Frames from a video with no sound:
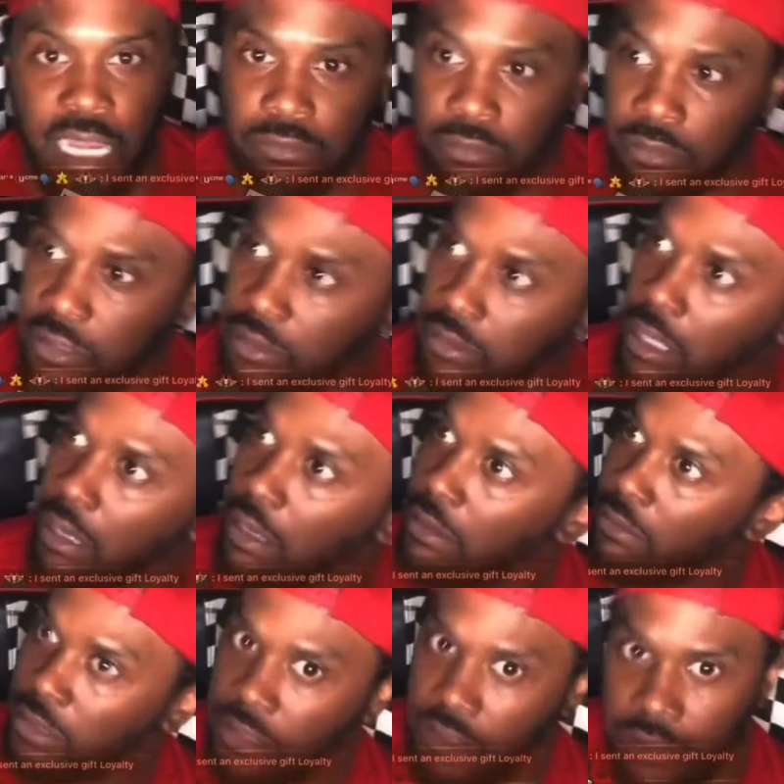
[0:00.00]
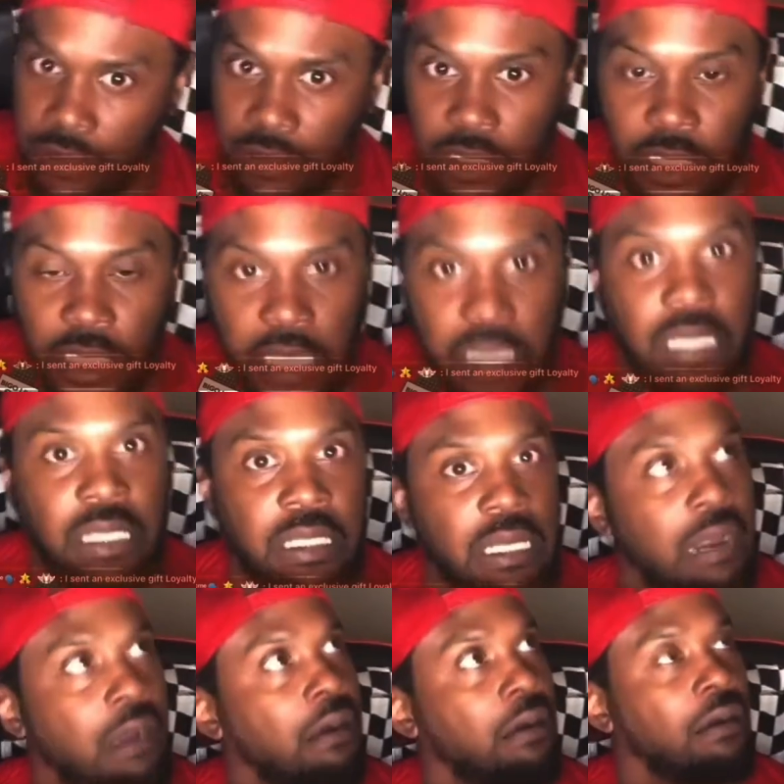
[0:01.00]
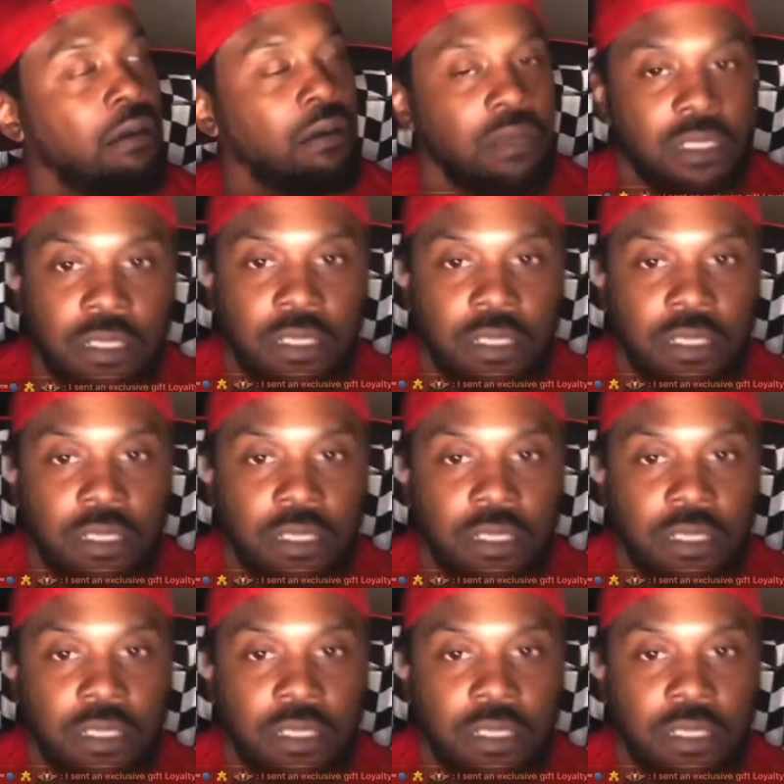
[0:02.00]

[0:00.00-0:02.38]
as well just go on and just end it all.